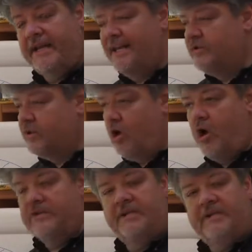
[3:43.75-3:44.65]
his
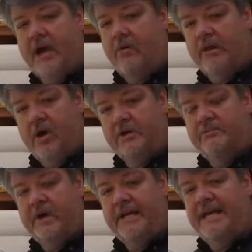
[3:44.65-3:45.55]
losses, how he lost
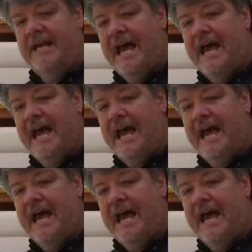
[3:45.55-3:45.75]
money,